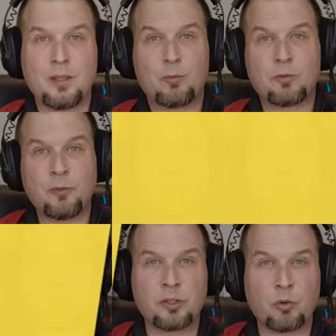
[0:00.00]
We're
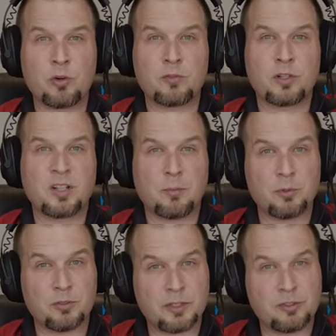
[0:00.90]
first going to go over a
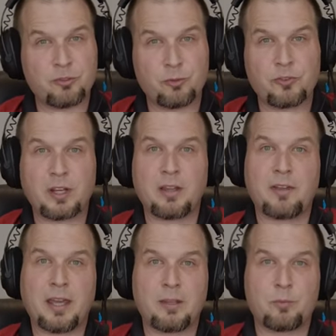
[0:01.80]
couple of issues that I've
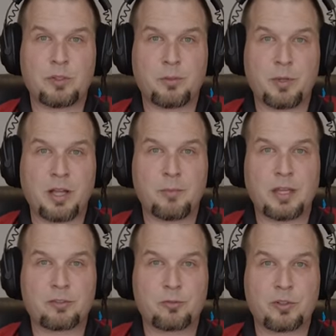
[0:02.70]
had with the
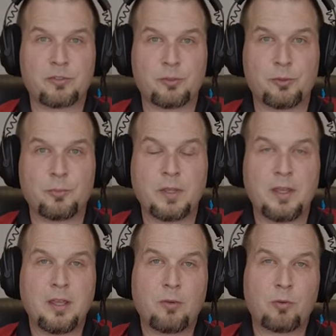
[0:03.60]
Pimax Crystal.
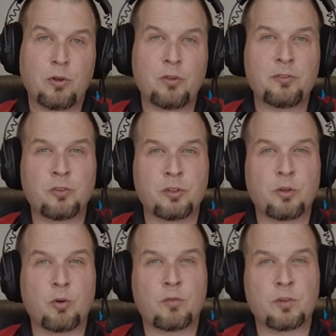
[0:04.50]
We're also going to
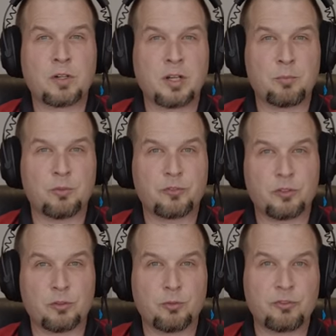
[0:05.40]
go over a couple
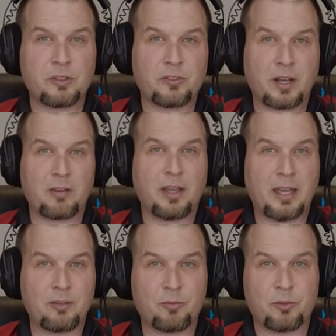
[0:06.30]
solutions that I've
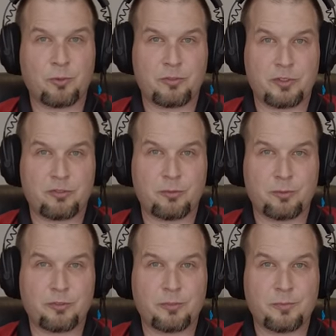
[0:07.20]
had for those issues.